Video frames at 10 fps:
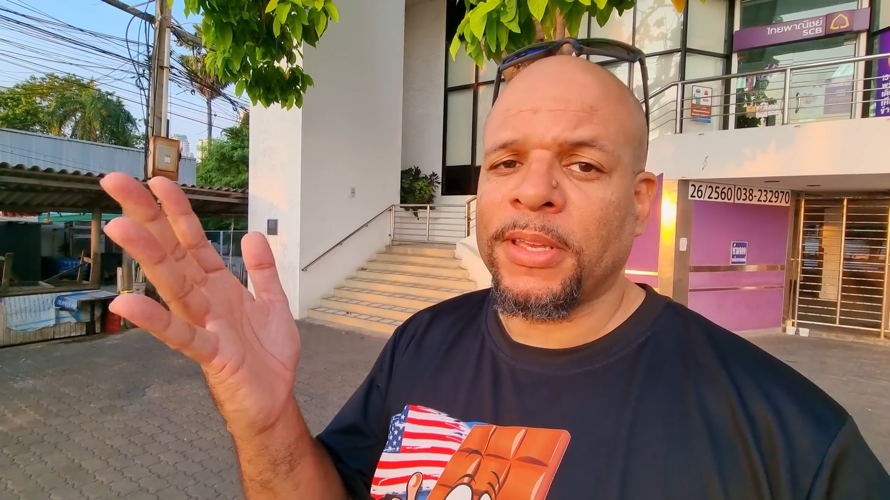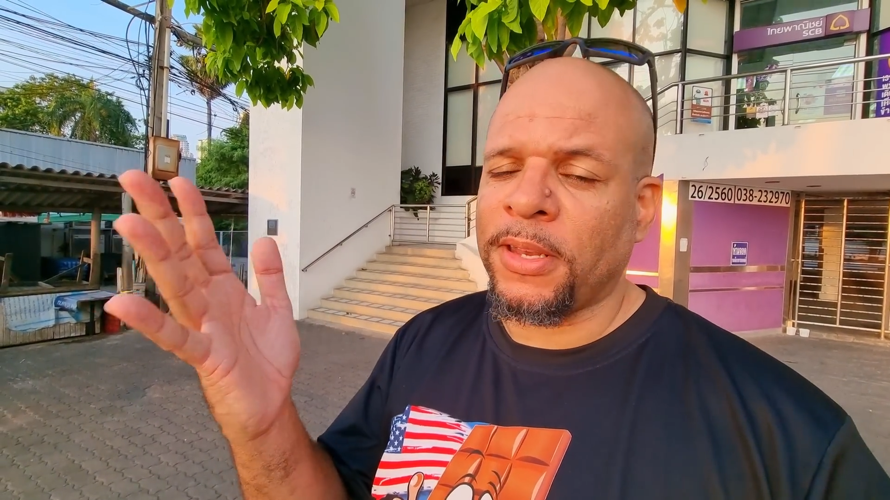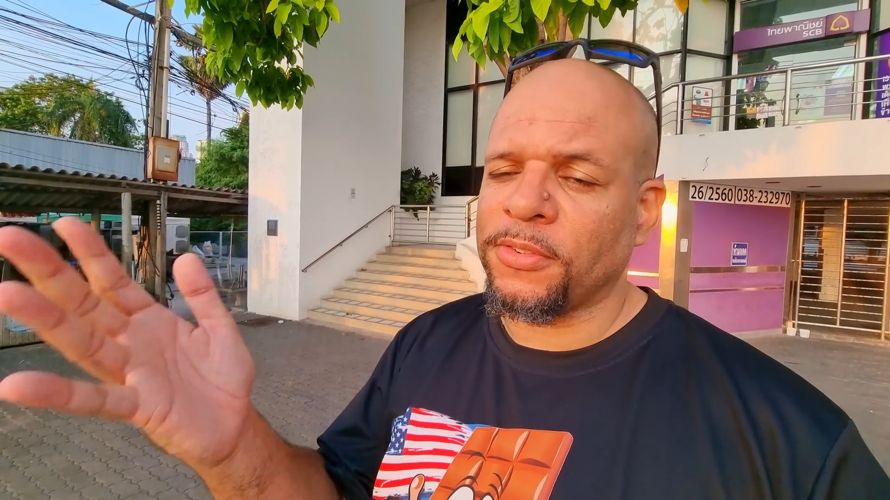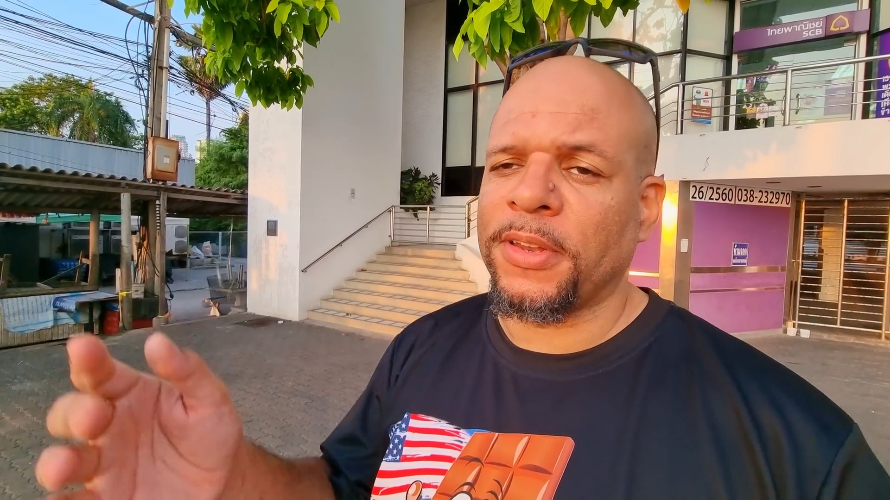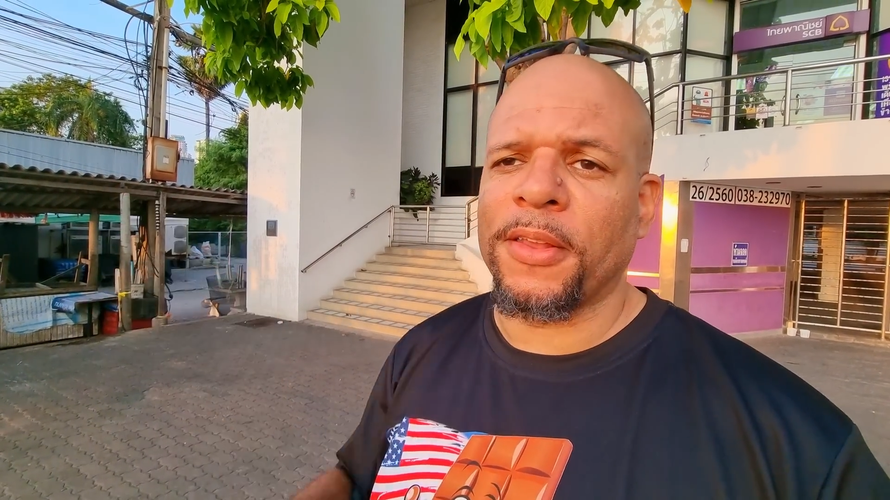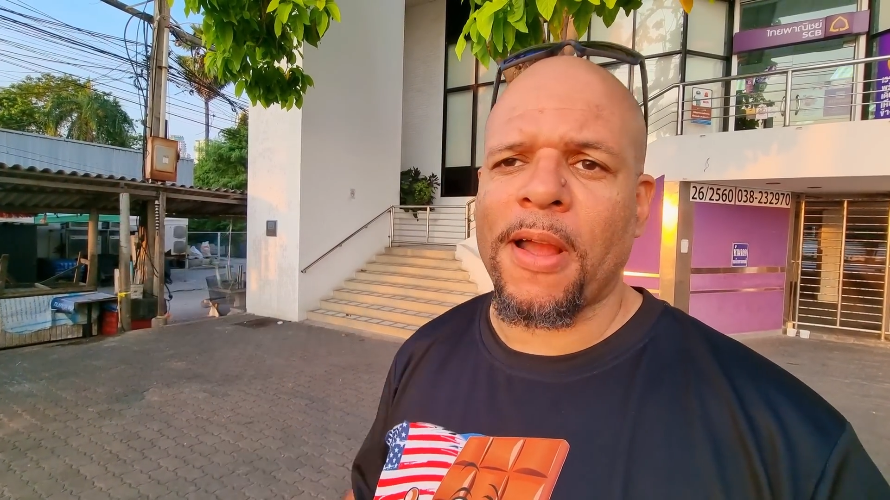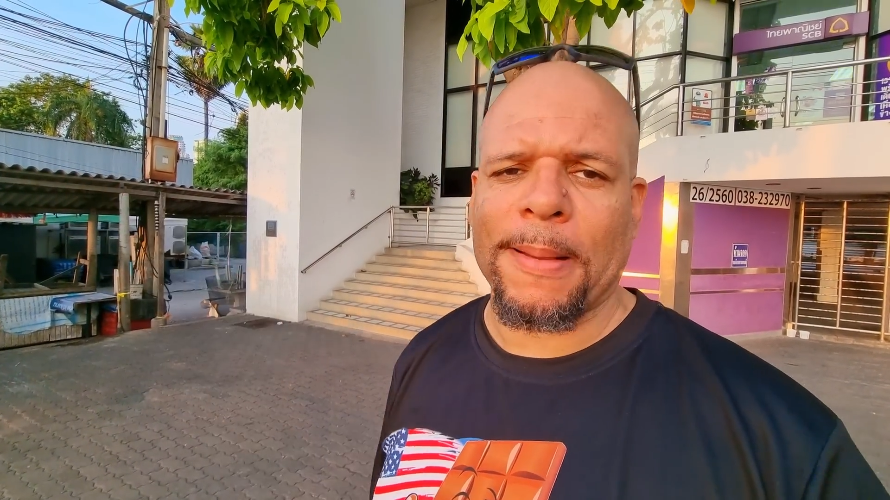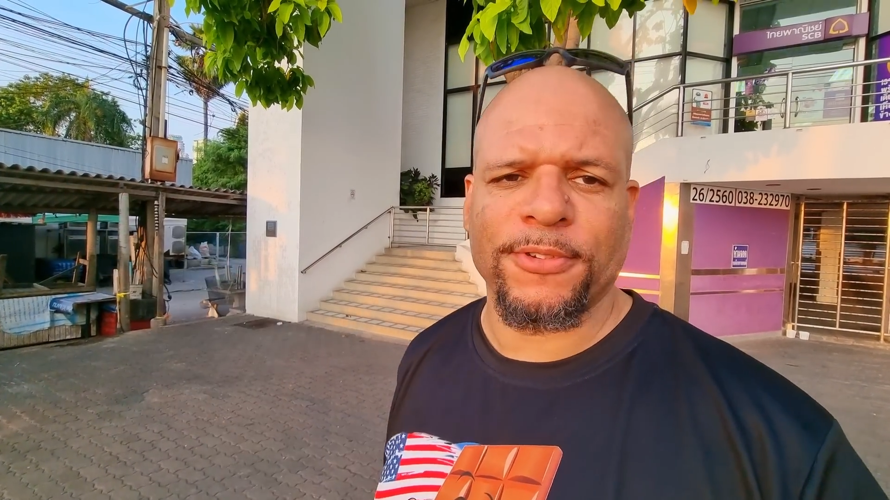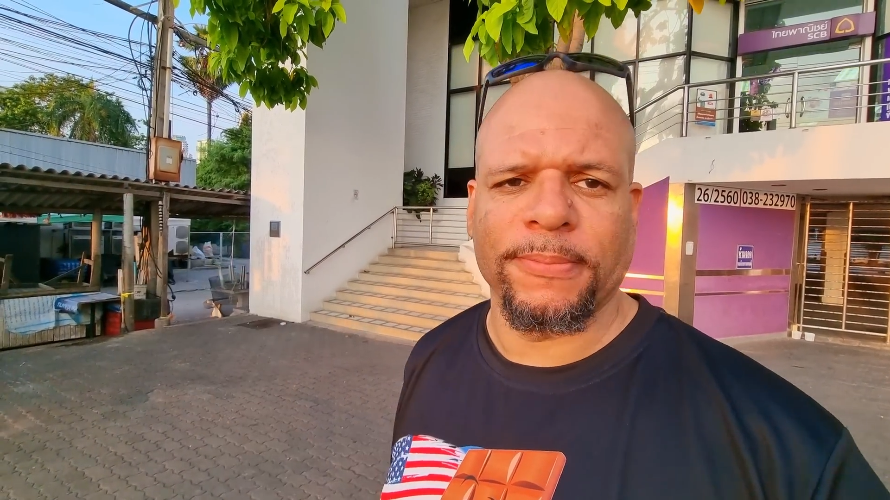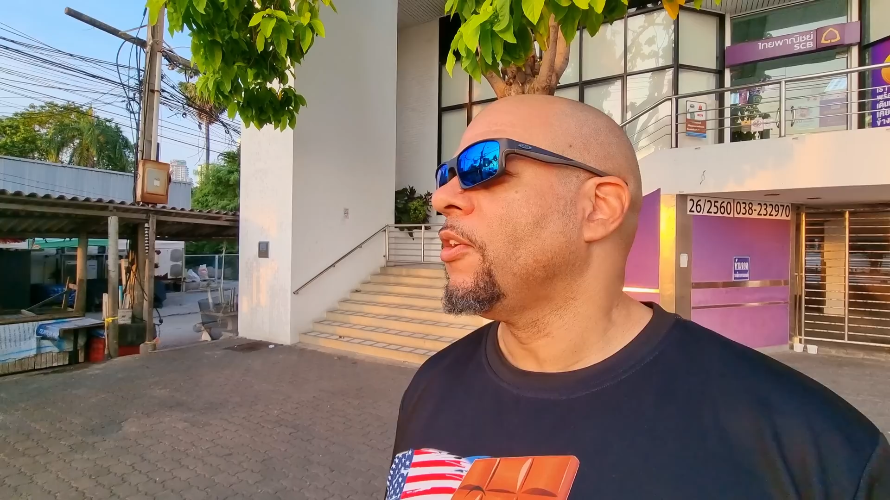It is another
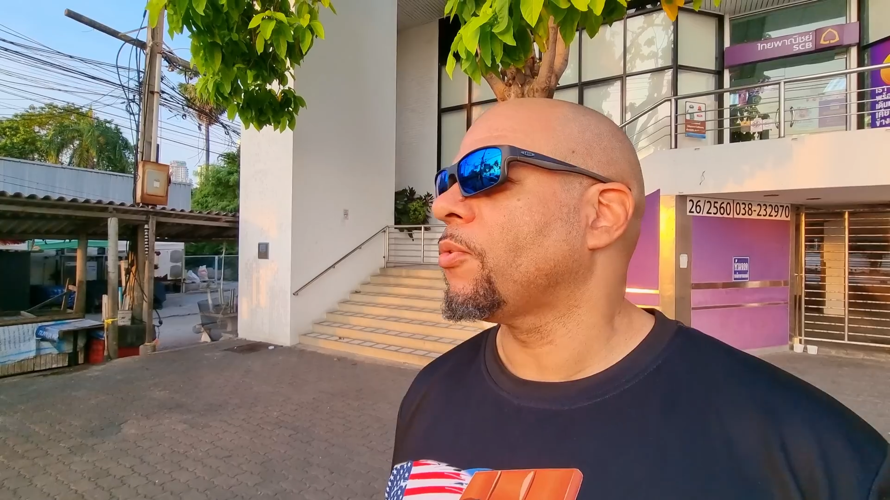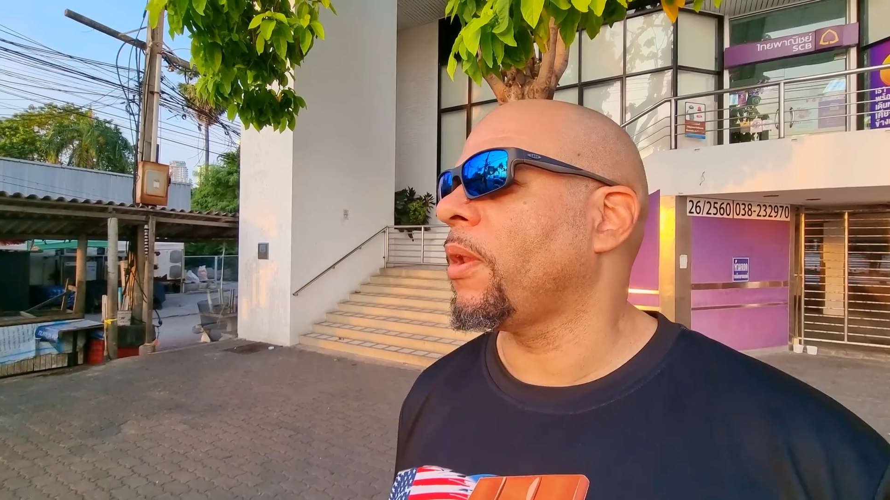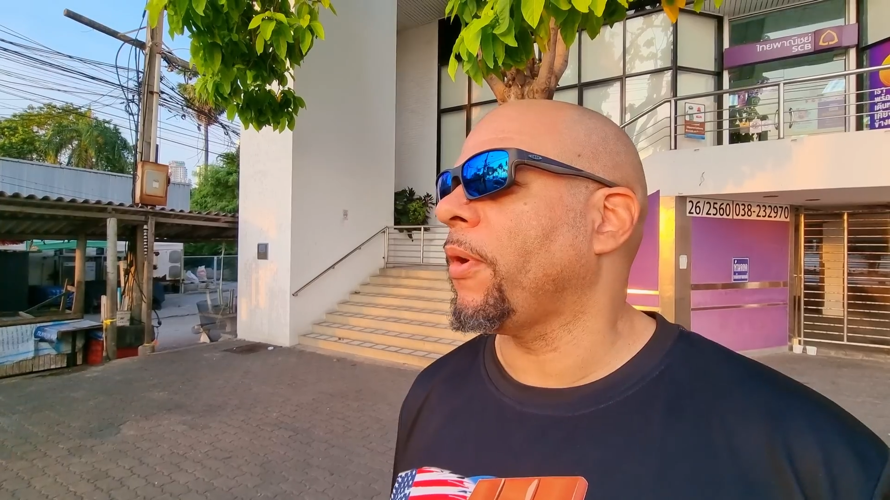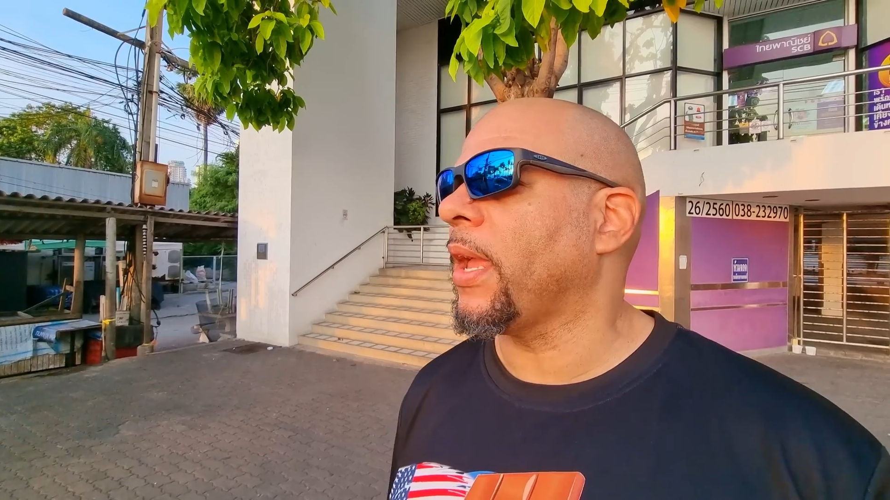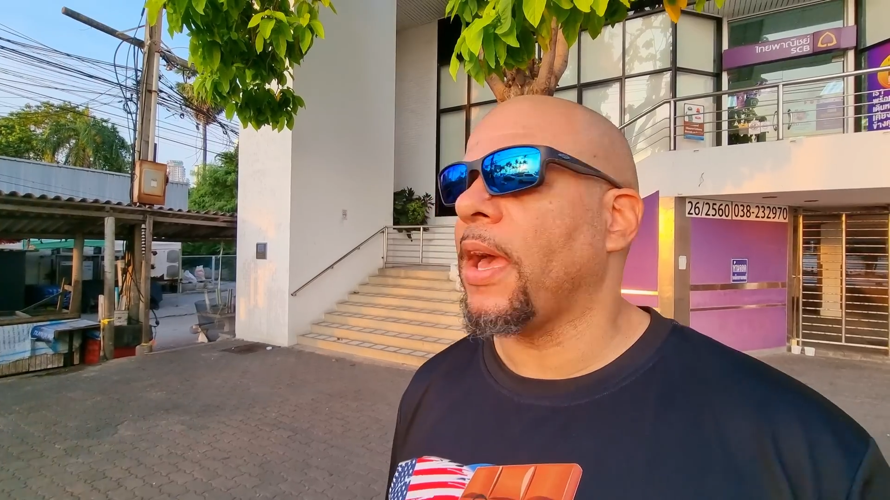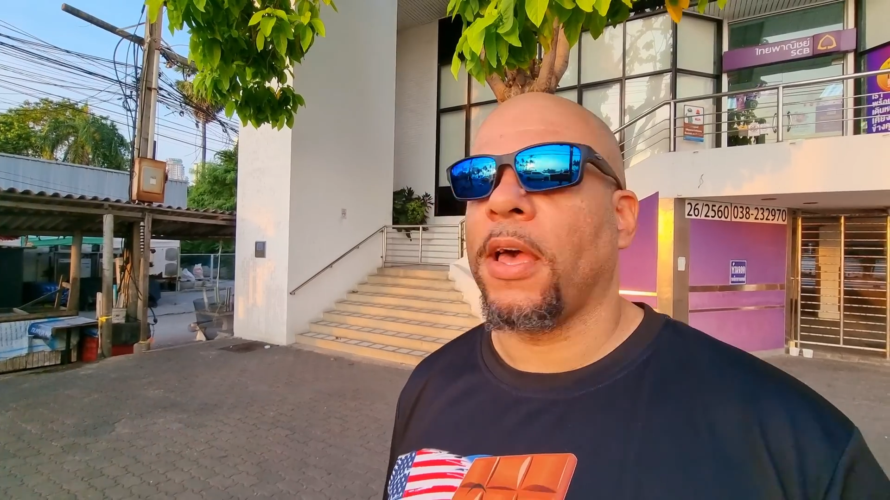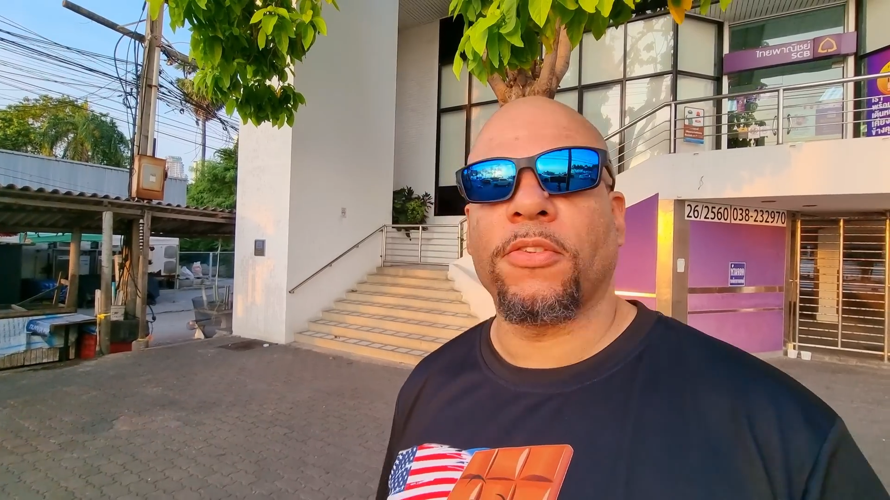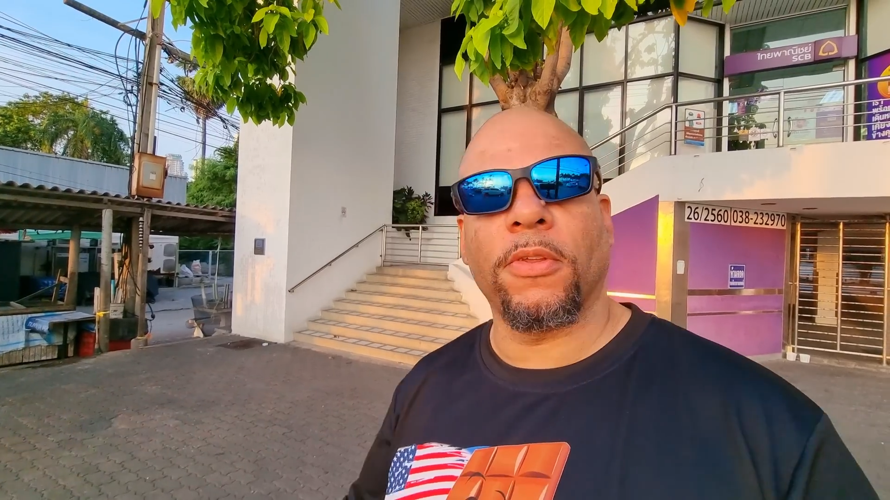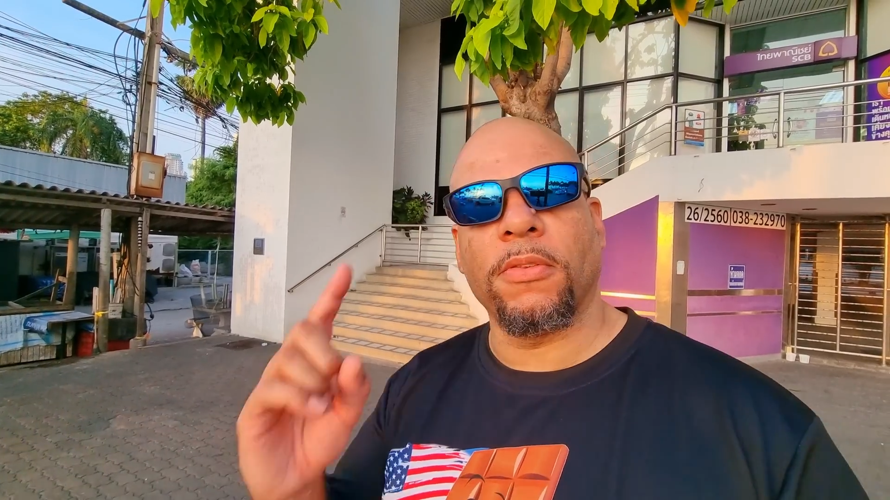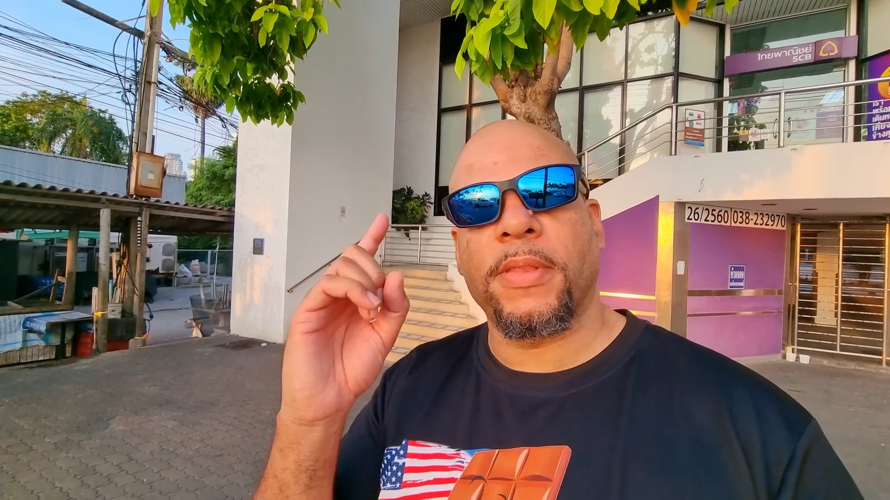option. So anyway, guys,